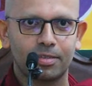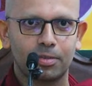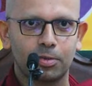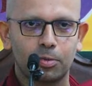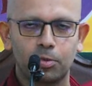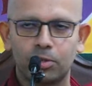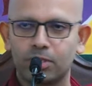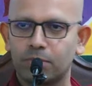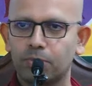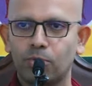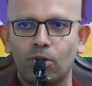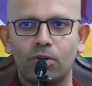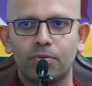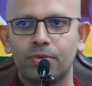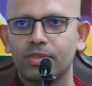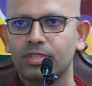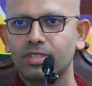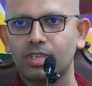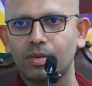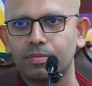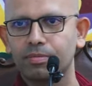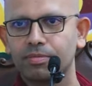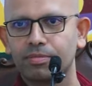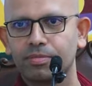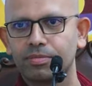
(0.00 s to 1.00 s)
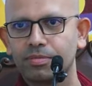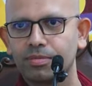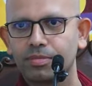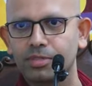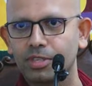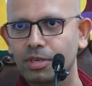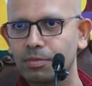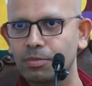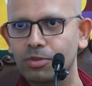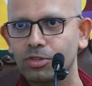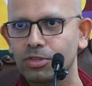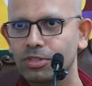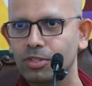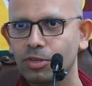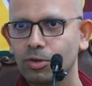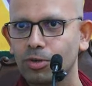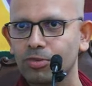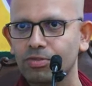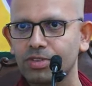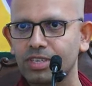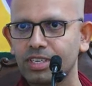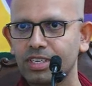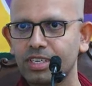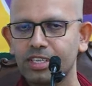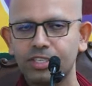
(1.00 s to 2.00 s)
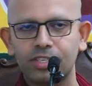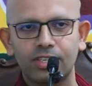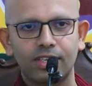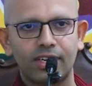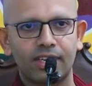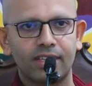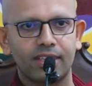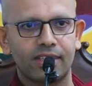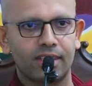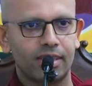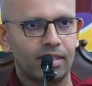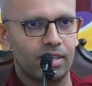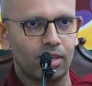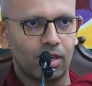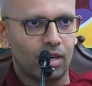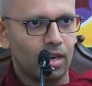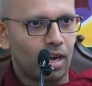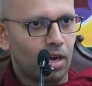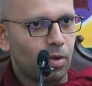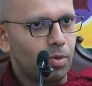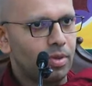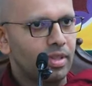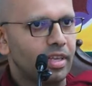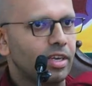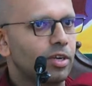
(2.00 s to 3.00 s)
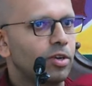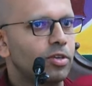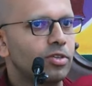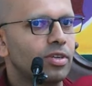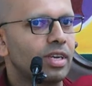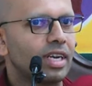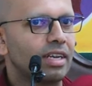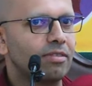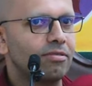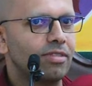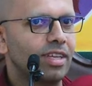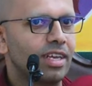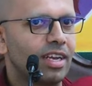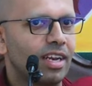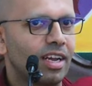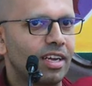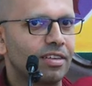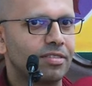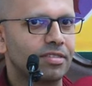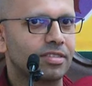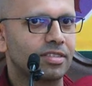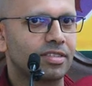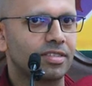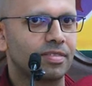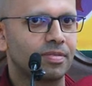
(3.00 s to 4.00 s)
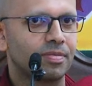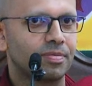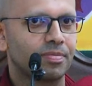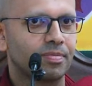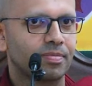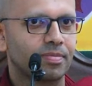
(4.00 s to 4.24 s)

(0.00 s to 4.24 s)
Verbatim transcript: Who was born with some, some sort of condition, and you know, how are they going to live their lives?